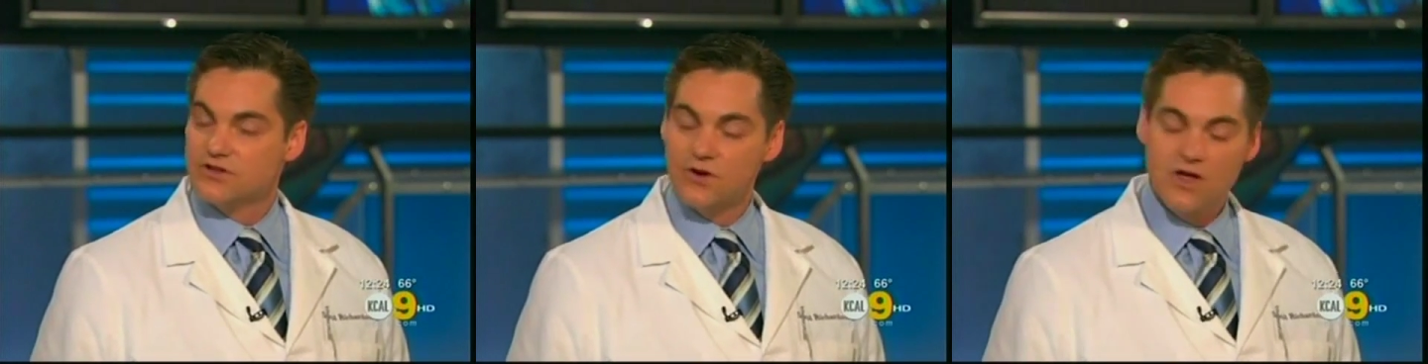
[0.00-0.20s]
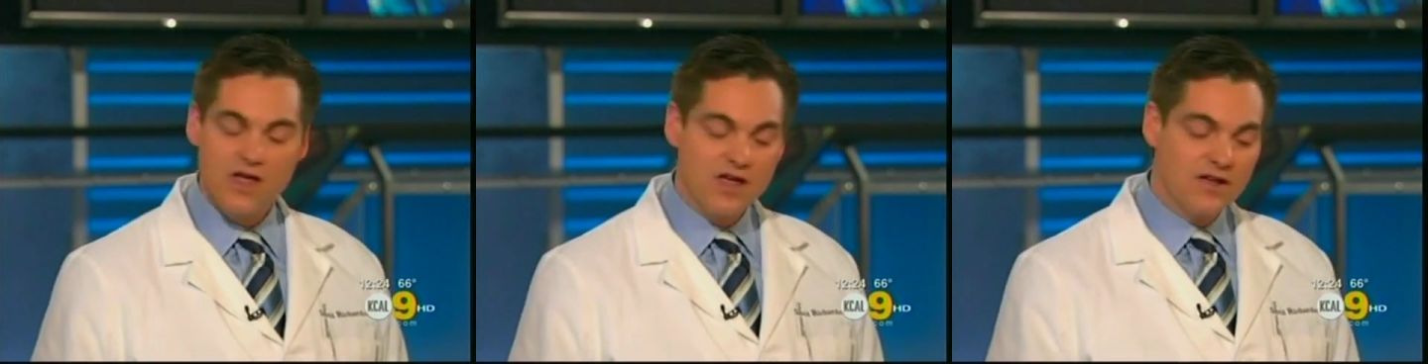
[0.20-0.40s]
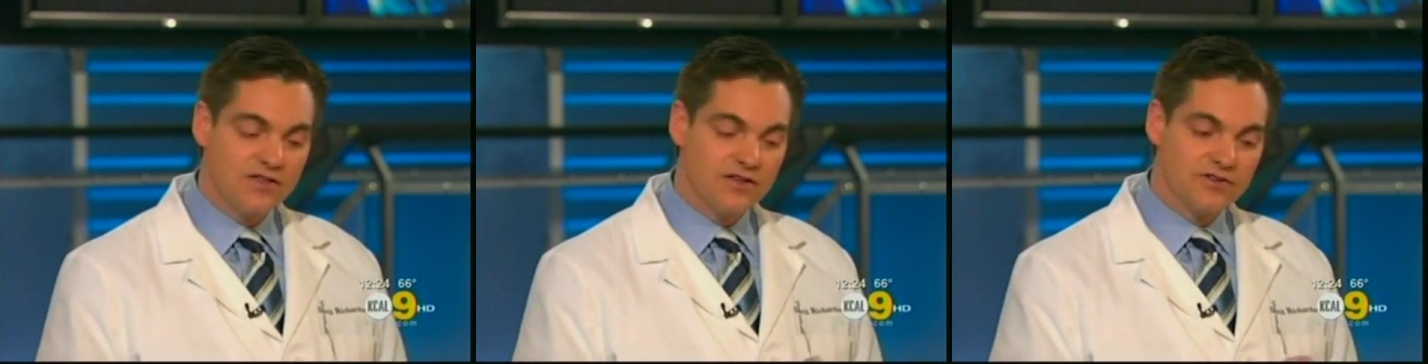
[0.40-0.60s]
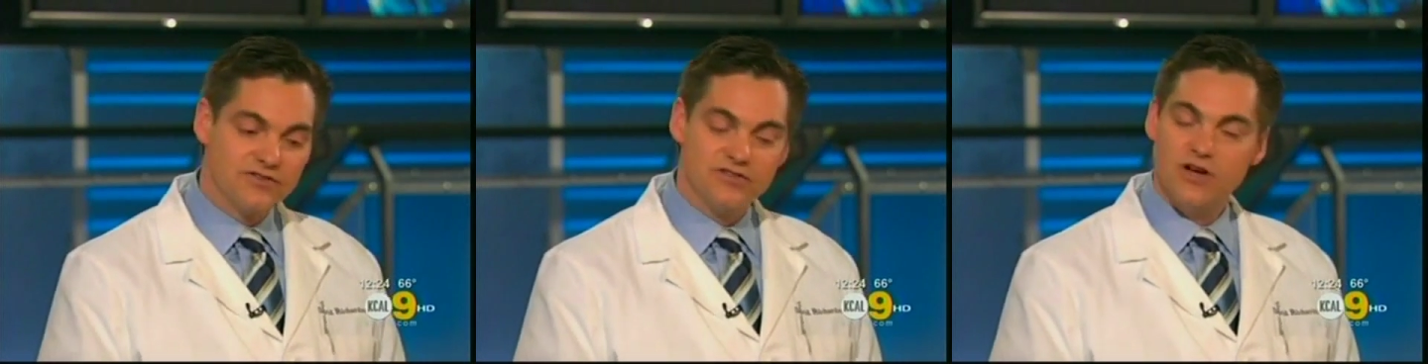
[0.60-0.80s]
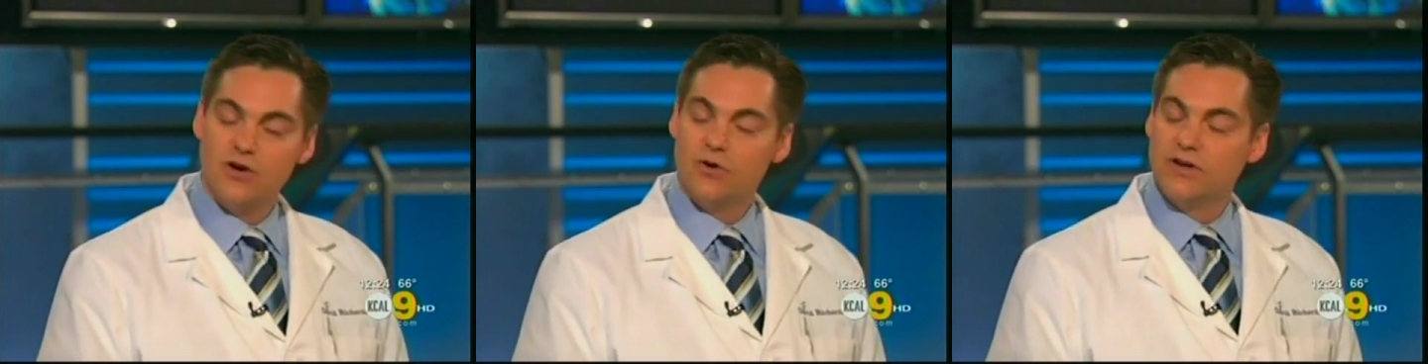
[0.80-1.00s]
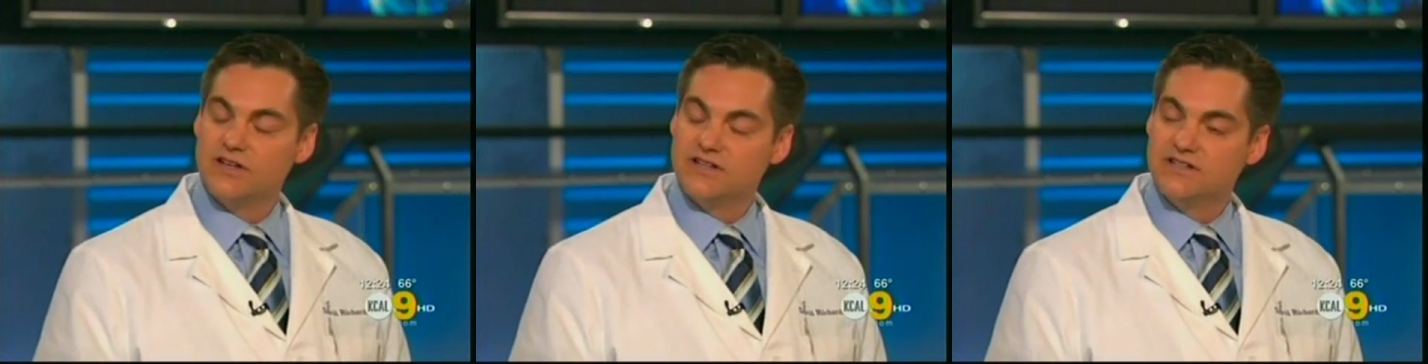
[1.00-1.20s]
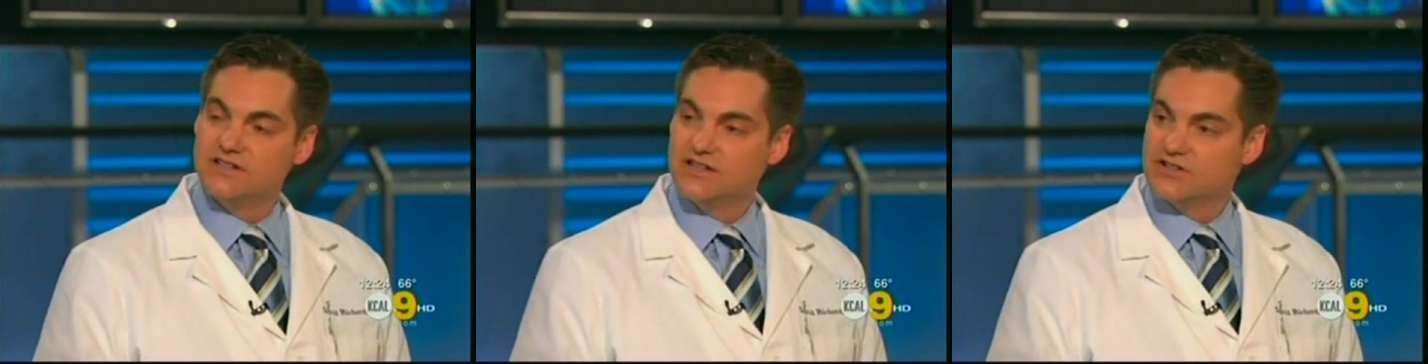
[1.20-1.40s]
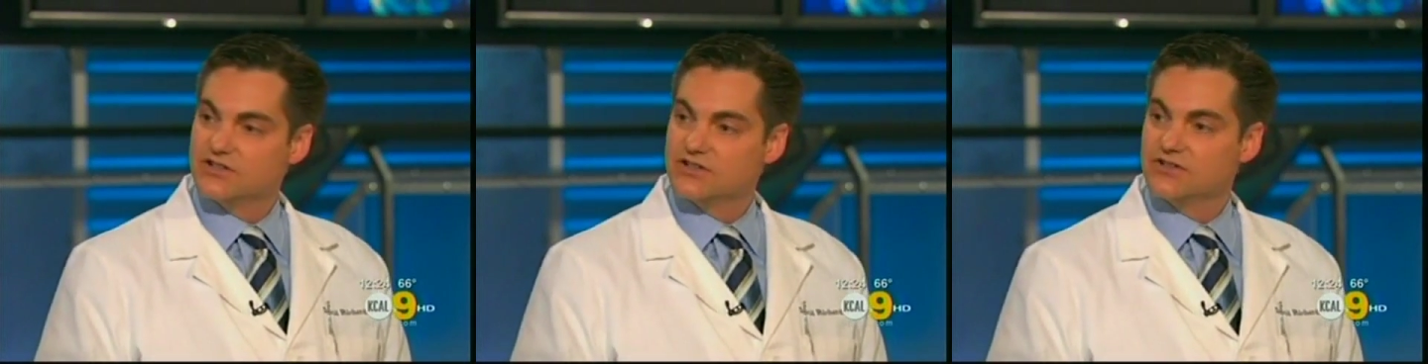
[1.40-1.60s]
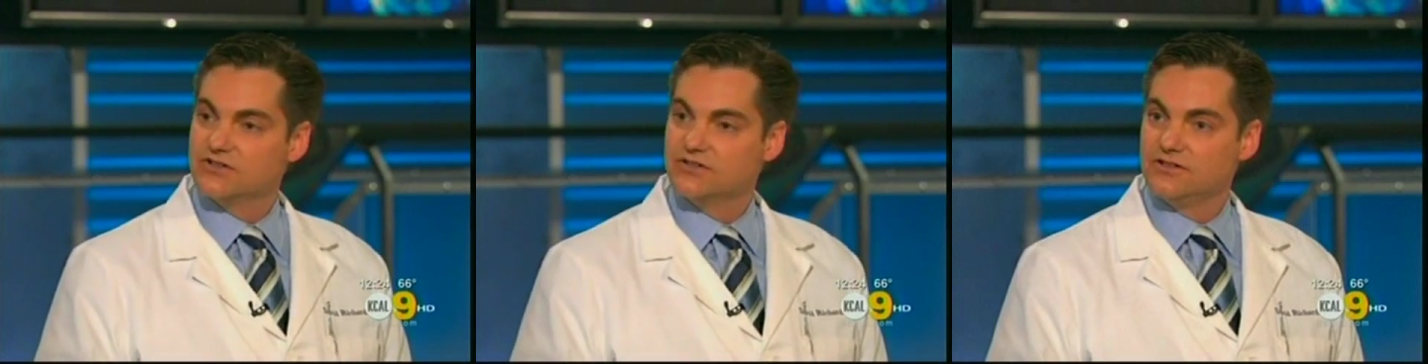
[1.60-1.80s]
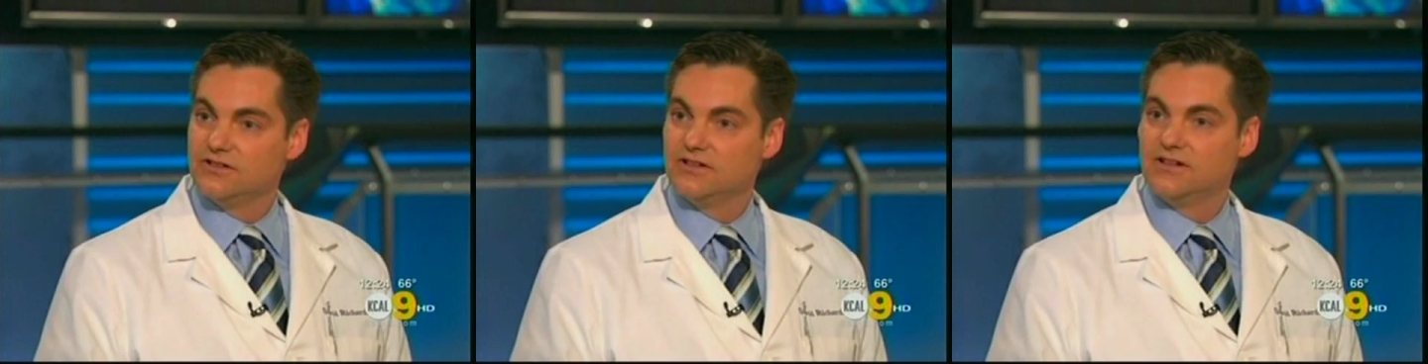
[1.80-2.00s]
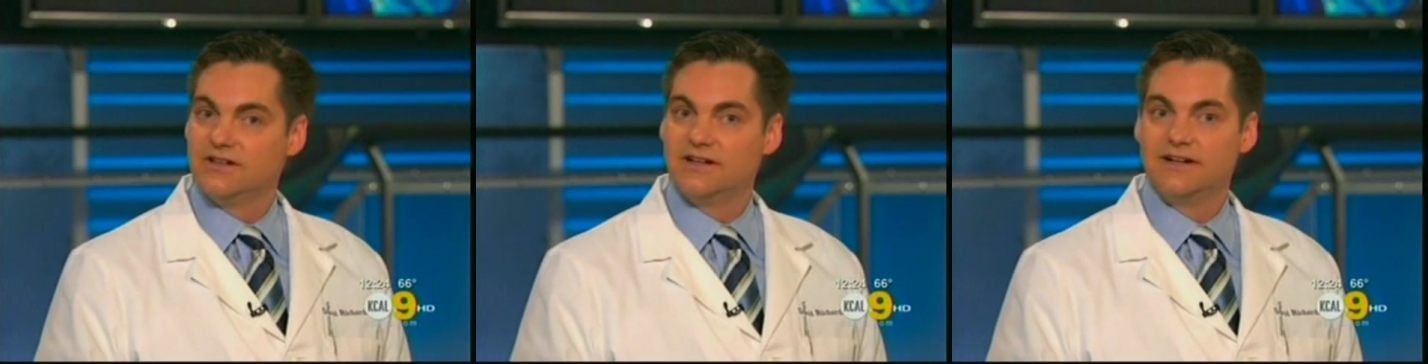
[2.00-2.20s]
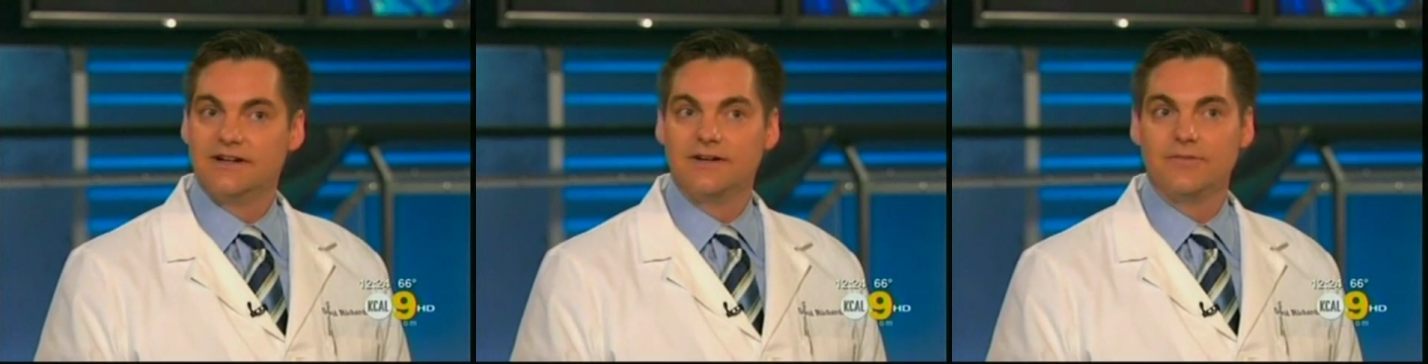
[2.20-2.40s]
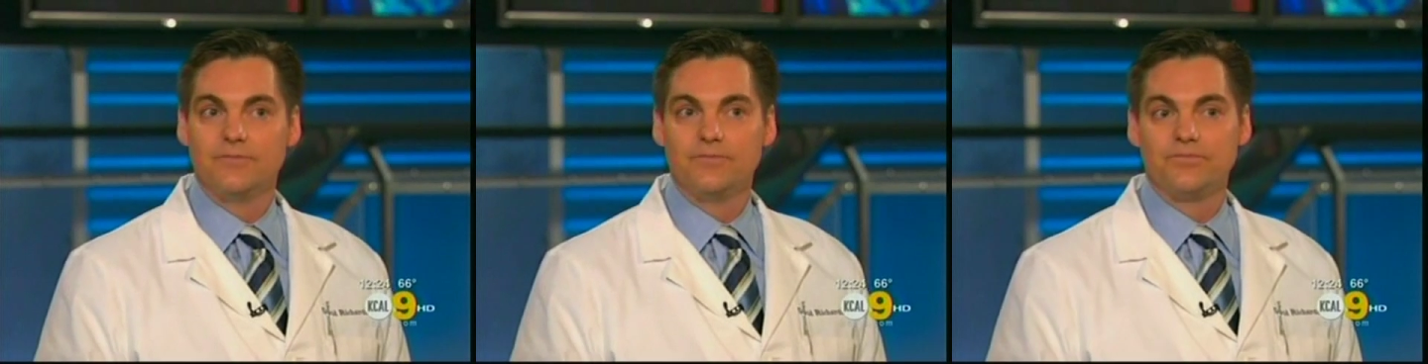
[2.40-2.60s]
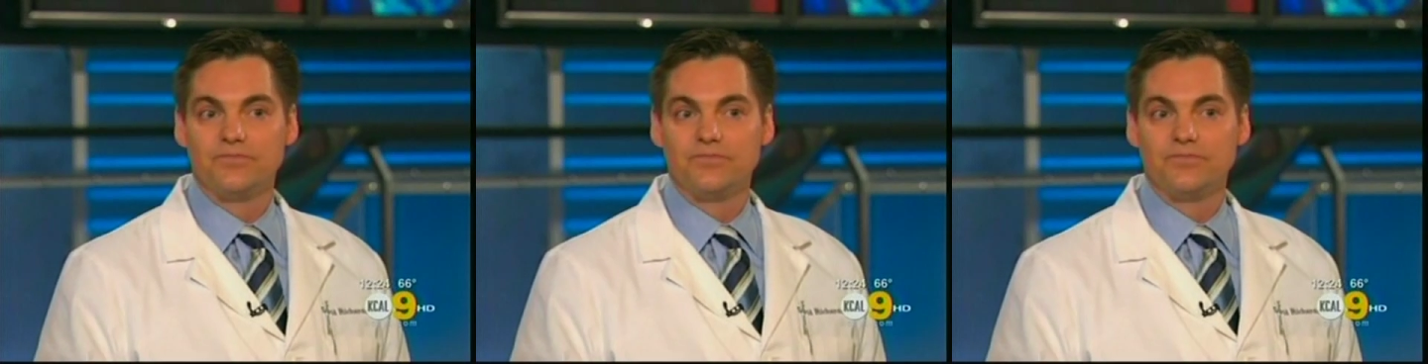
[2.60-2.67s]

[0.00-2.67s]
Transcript: So there's no additional